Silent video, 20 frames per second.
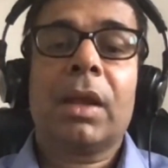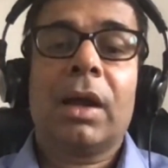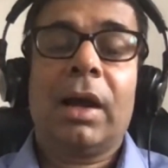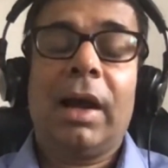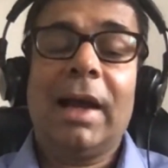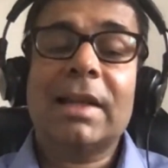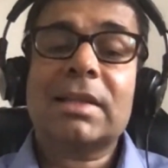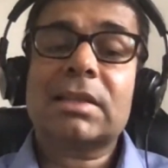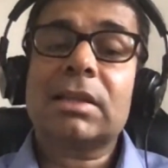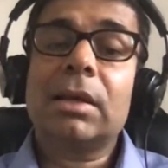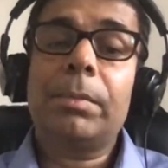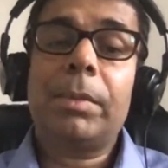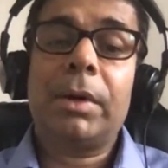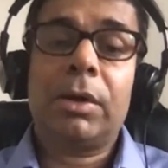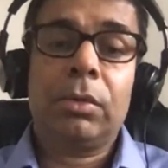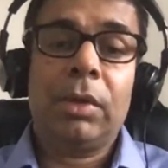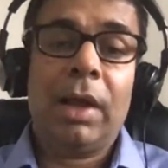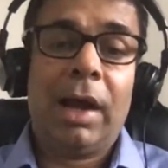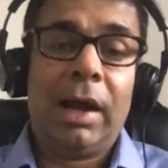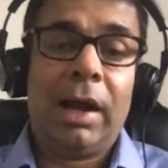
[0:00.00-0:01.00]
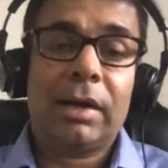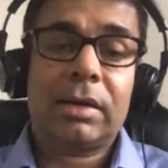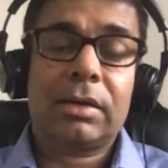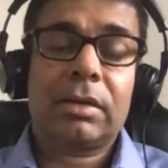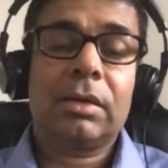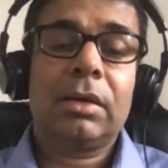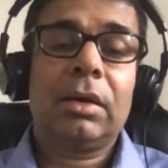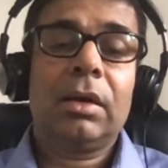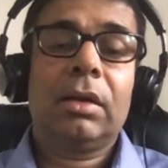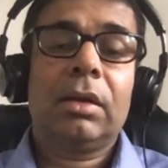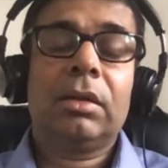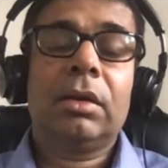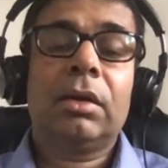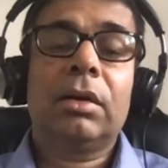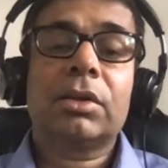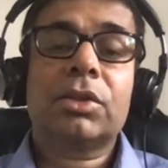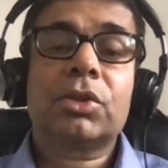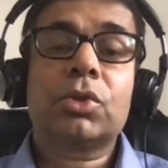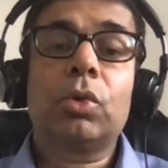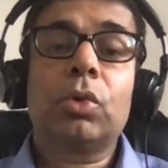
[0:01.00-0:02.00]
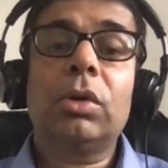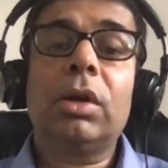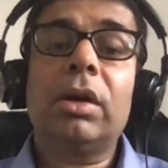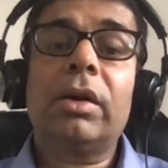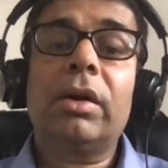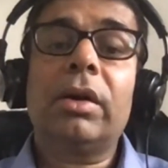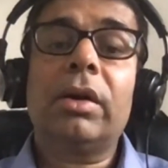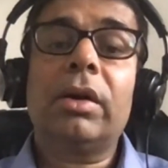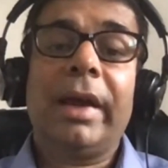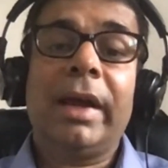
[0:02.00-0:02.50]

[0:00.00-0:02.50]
As compared to that, the solar